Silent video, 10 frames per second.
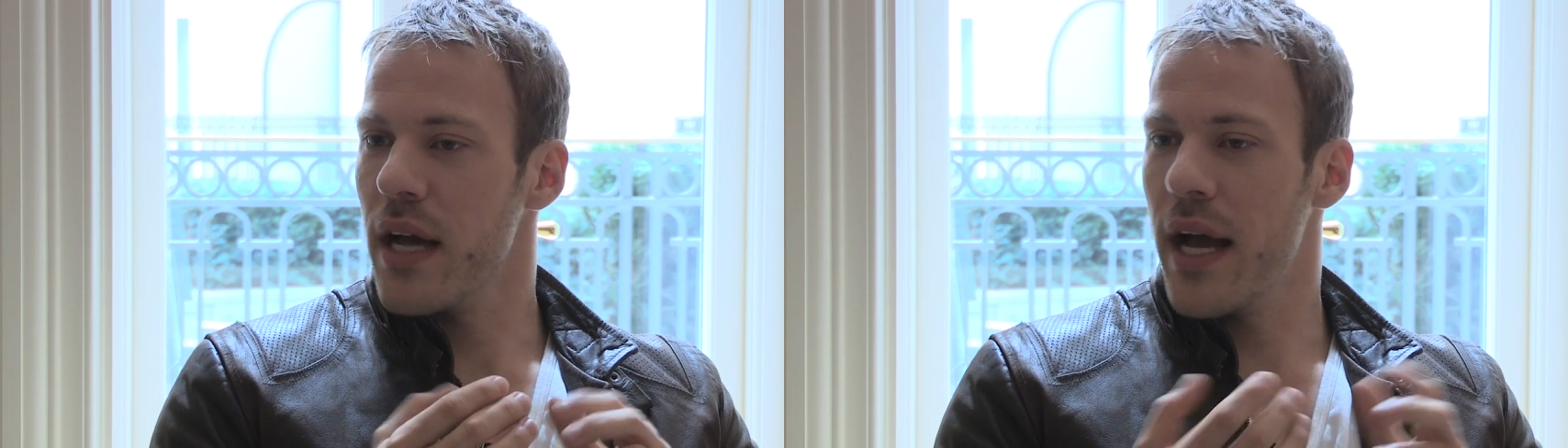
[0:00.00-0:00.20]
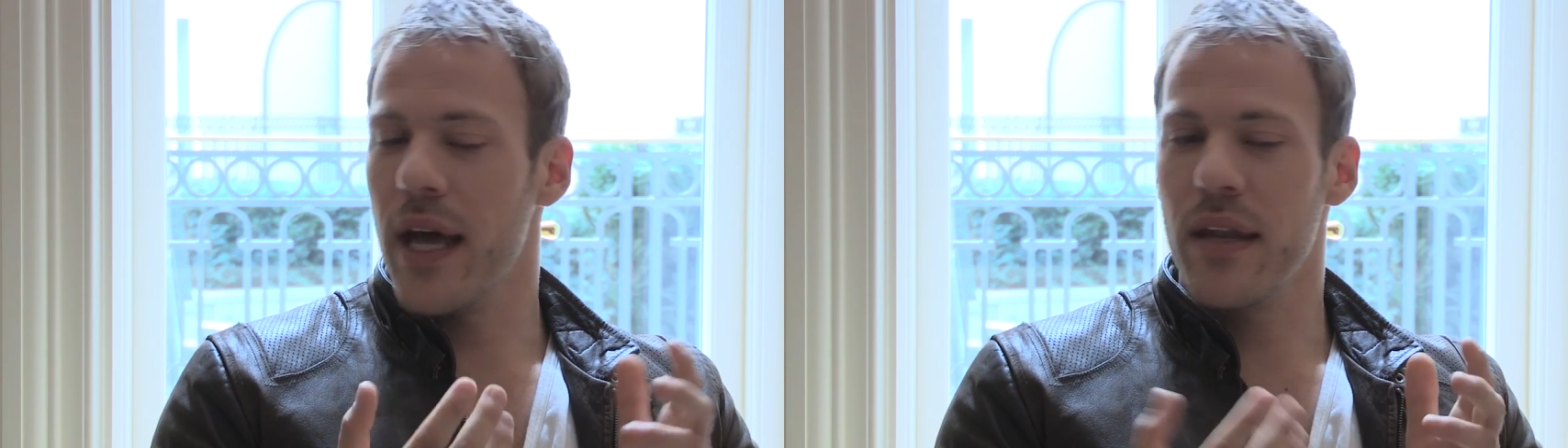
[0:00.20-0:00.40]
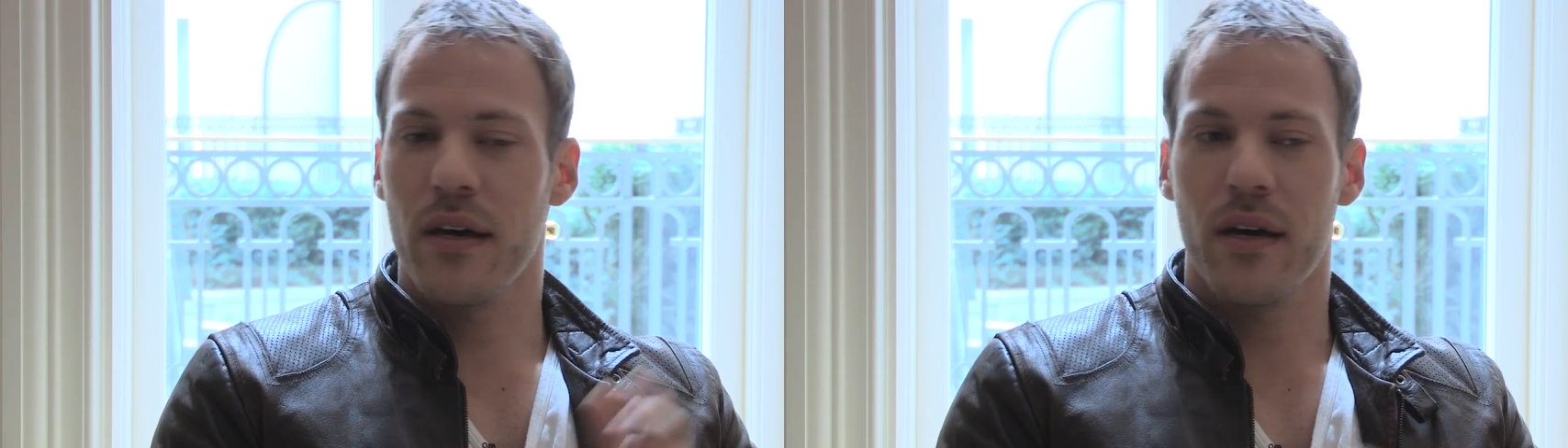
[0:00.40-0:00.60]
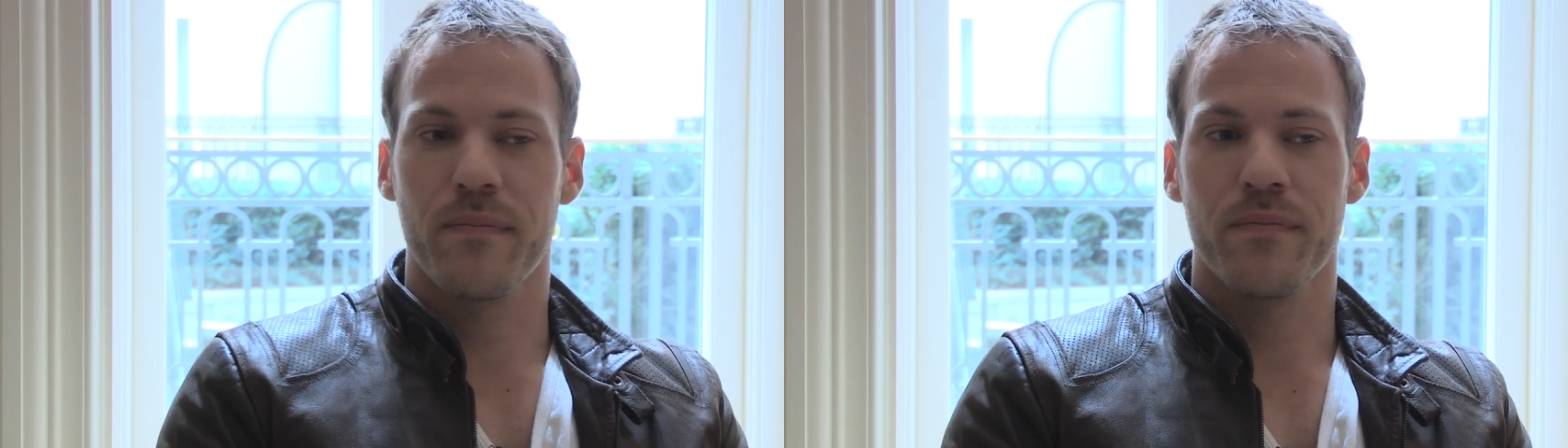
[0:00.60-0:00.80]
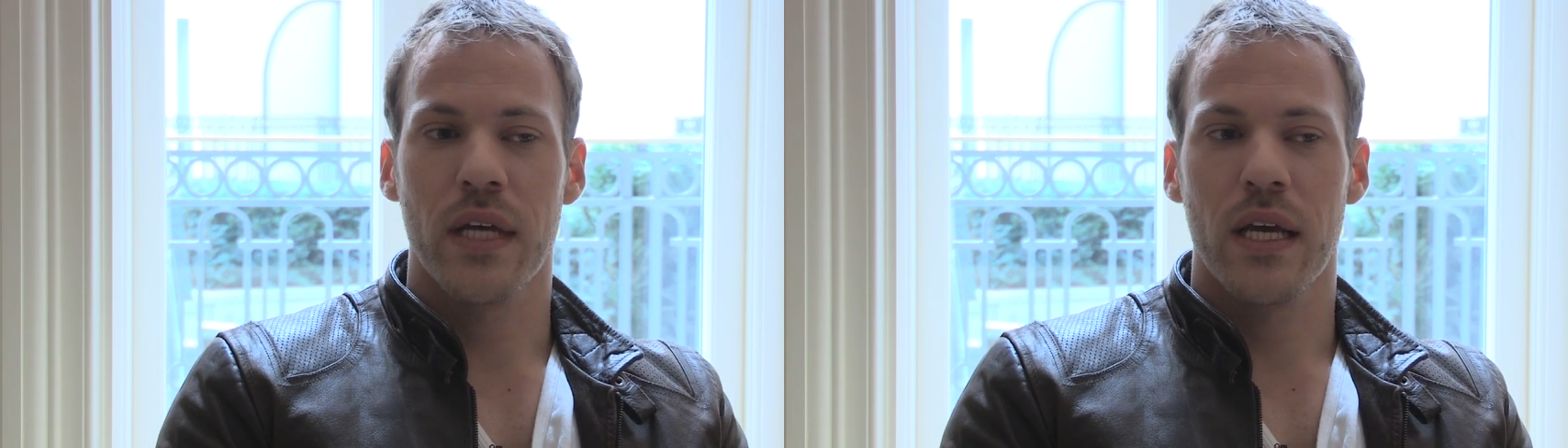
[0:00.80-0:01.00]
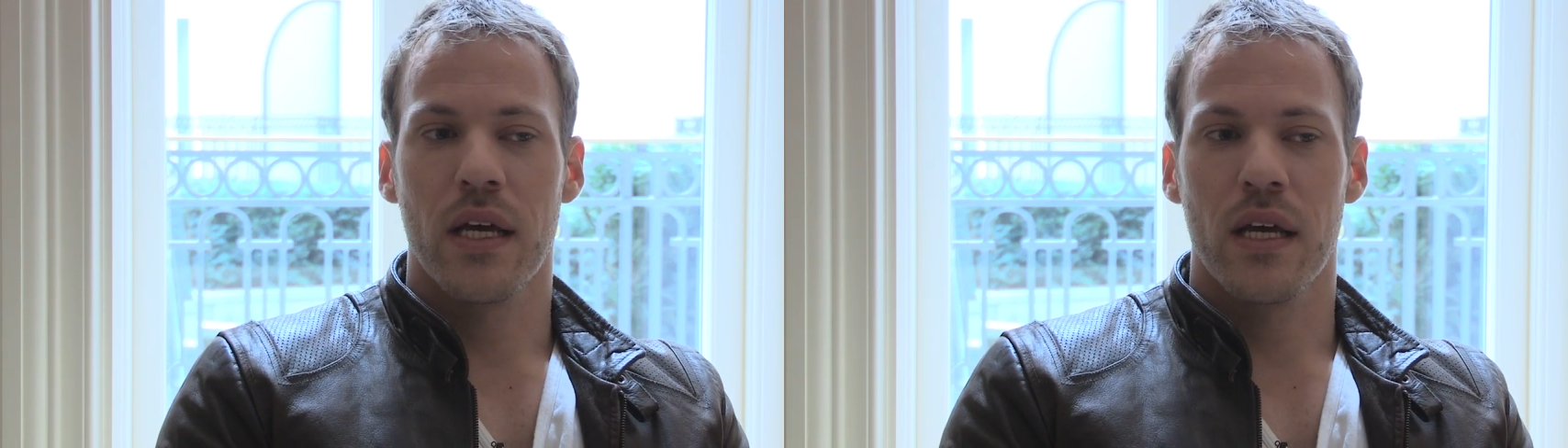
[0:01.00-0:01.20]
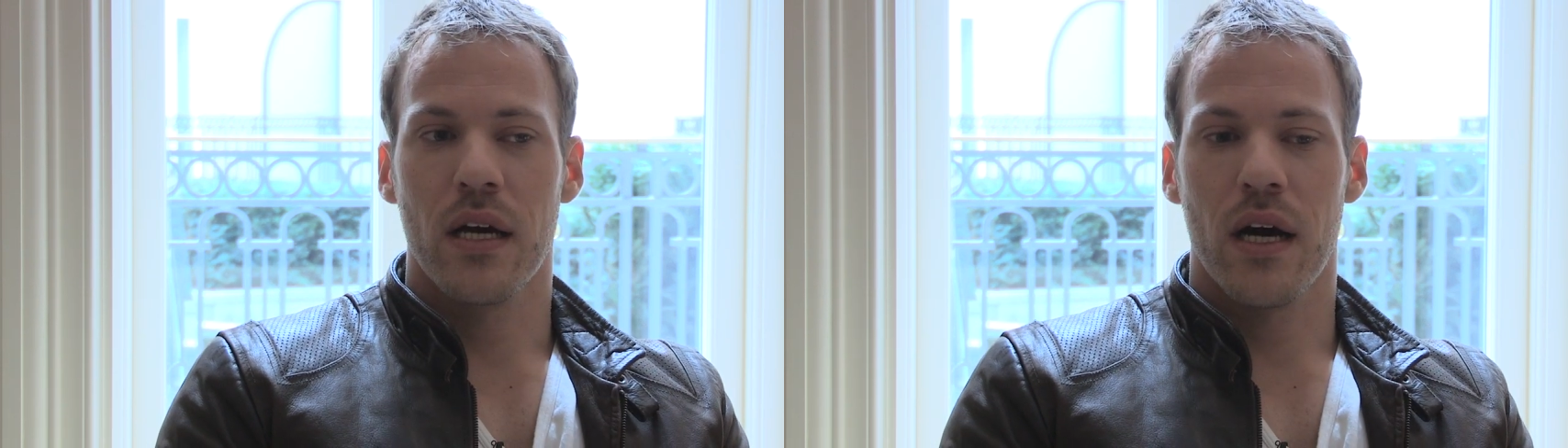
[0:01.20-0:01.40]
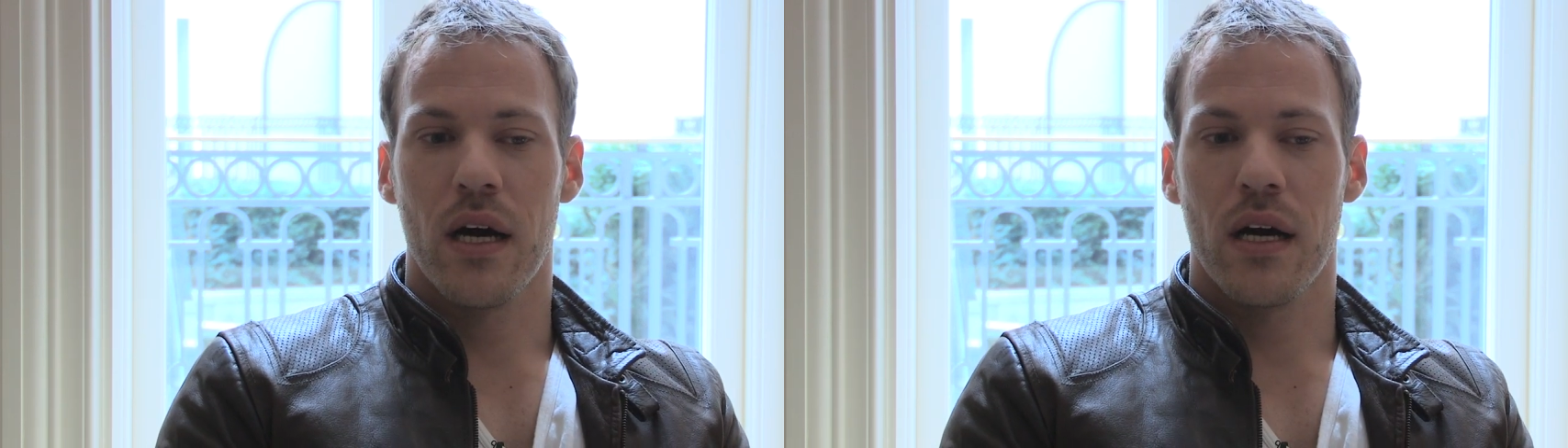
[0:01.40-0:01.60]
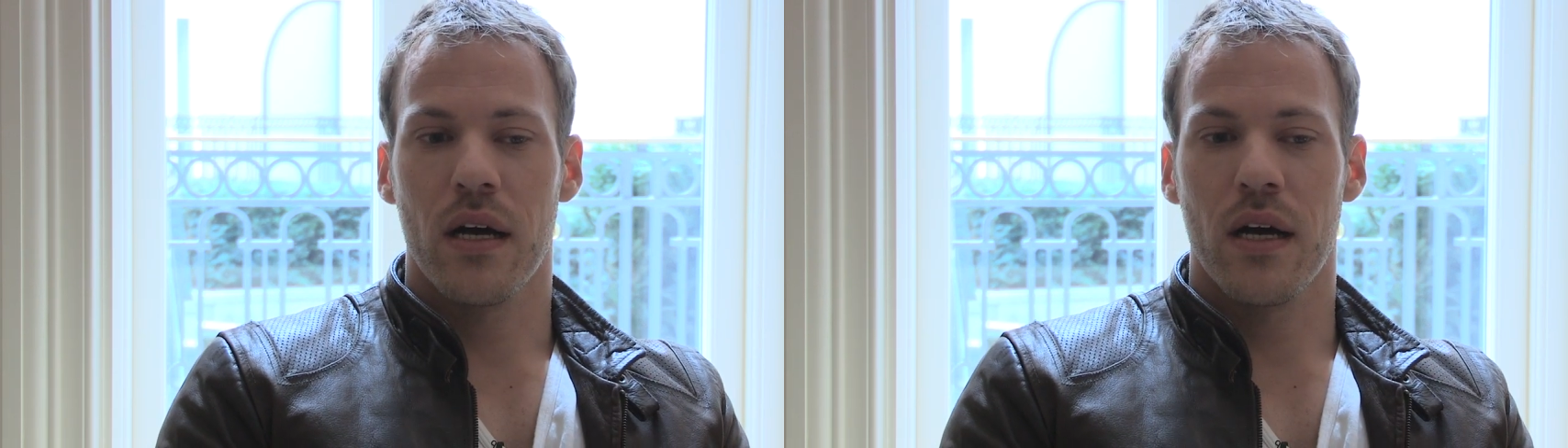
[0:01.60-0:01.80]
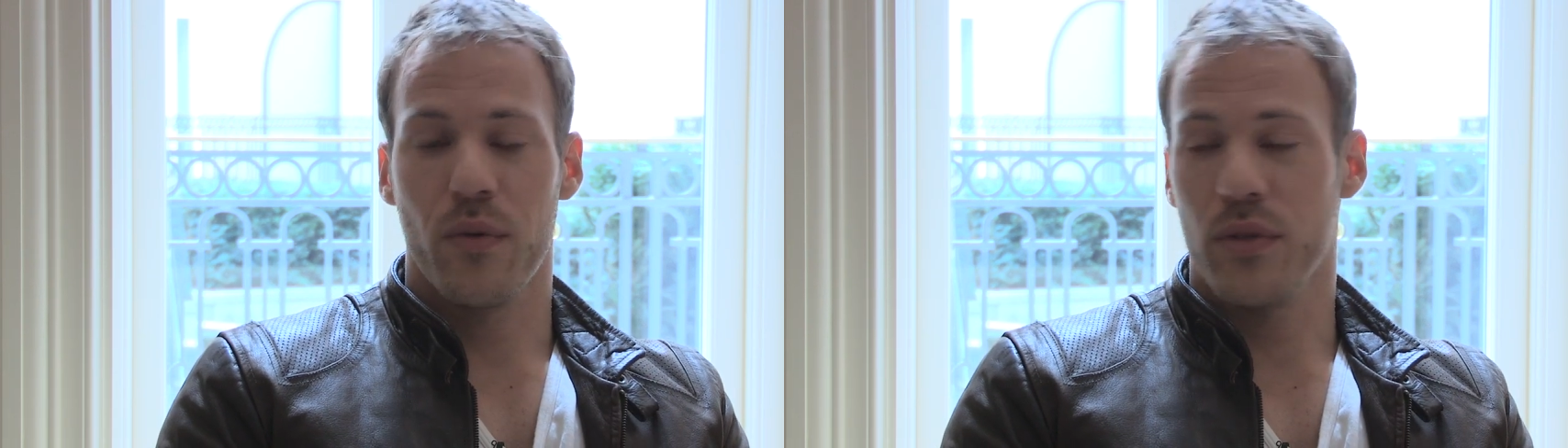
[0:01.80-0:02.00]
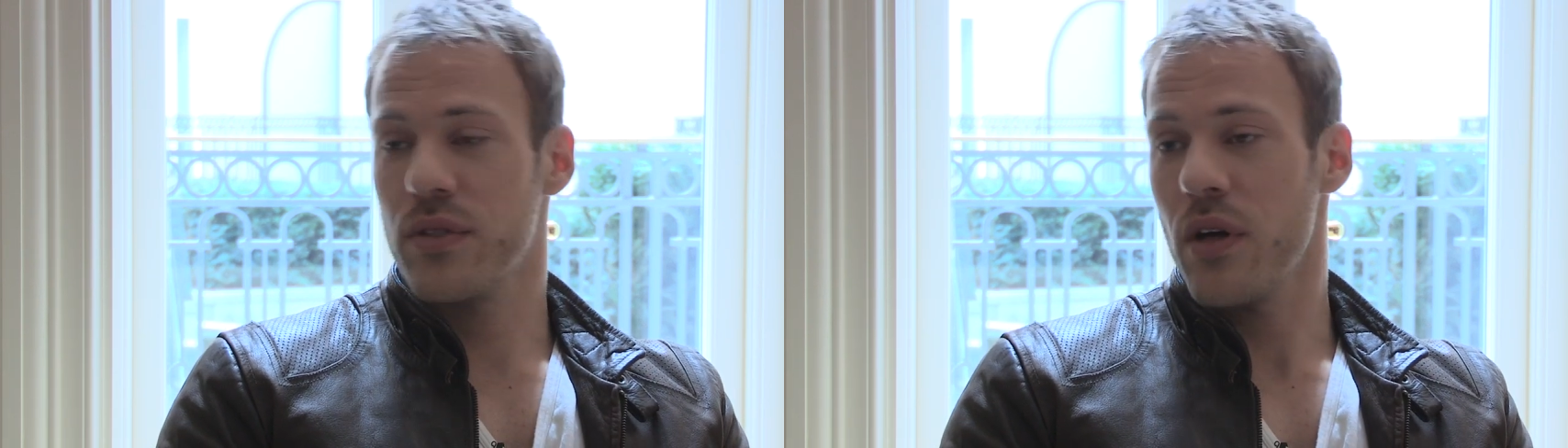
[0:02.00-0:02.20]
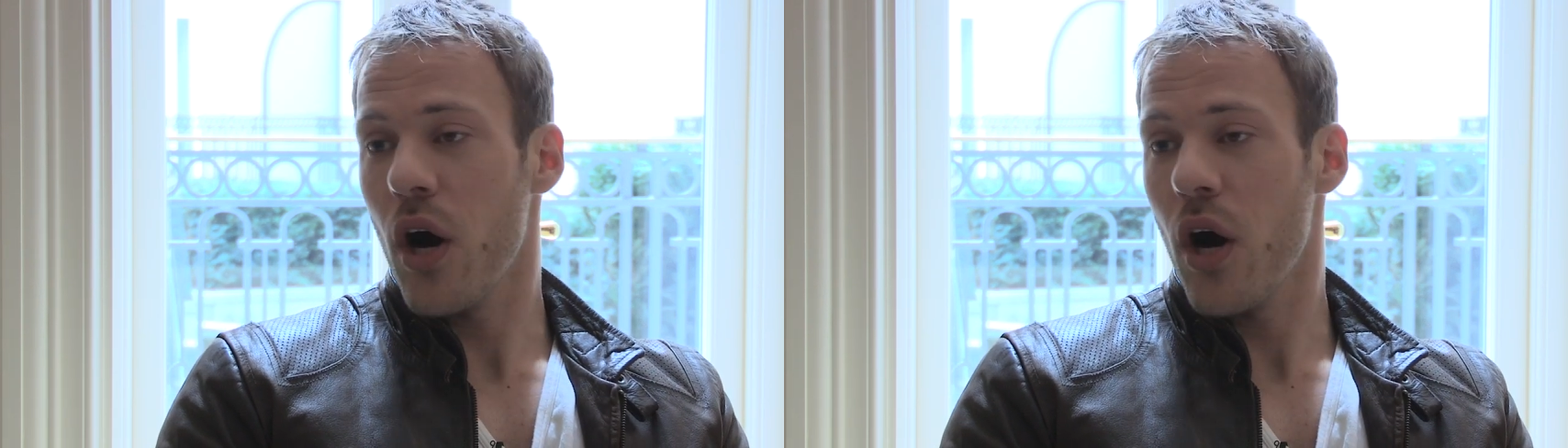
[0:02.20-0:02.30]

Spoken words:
And it was